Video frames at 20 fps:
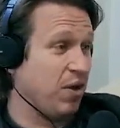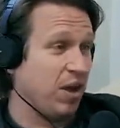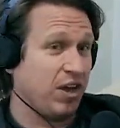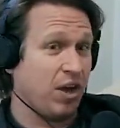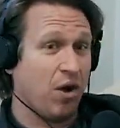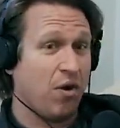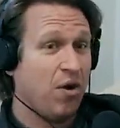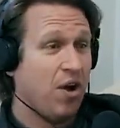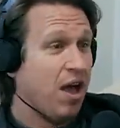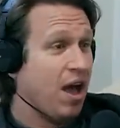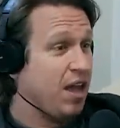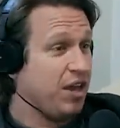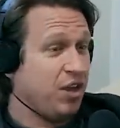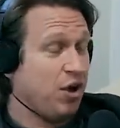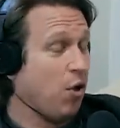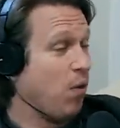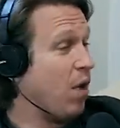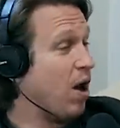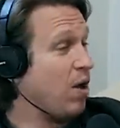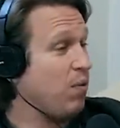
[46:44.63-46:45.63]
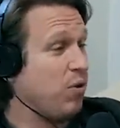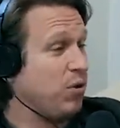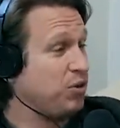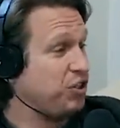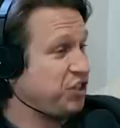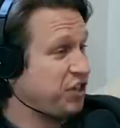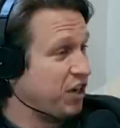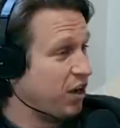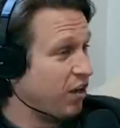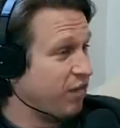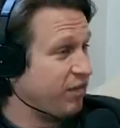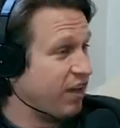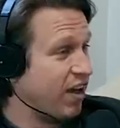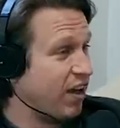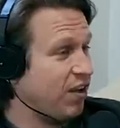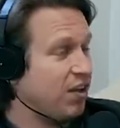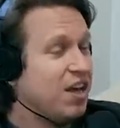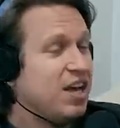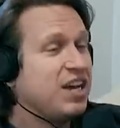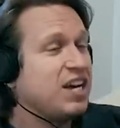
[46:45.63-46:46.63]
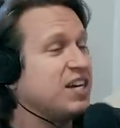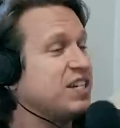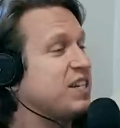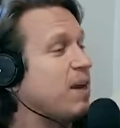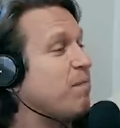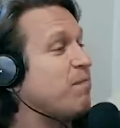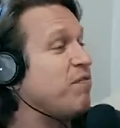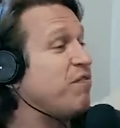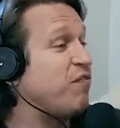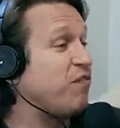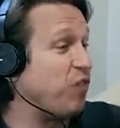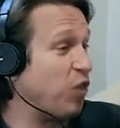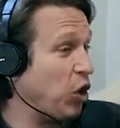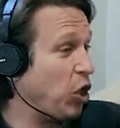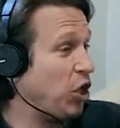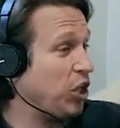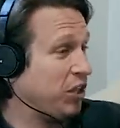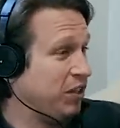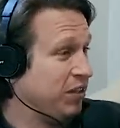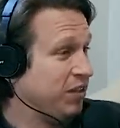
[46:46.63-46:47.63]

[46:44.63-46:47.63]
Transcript: I go, you know why I won't cheat on Val? Because I'm full.